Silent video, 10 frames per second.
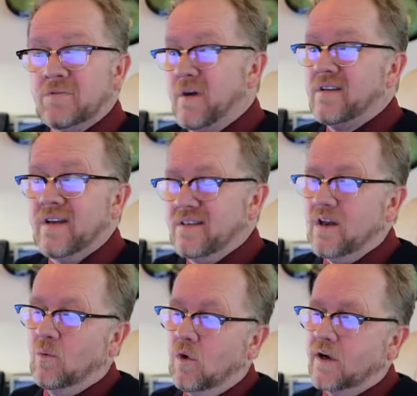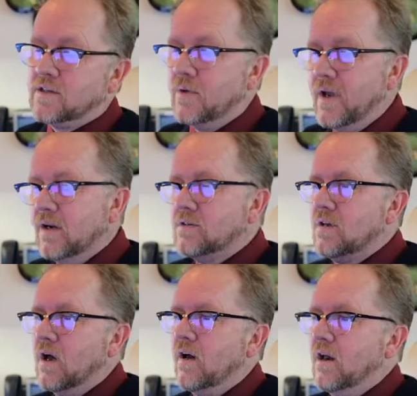but it doesn't work. So here's
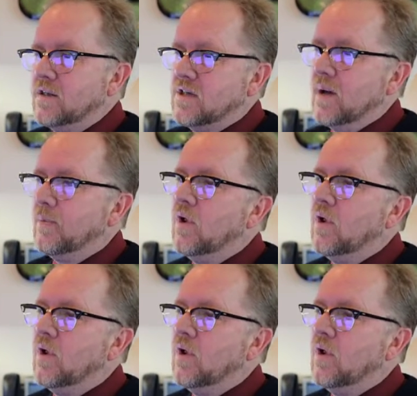an example.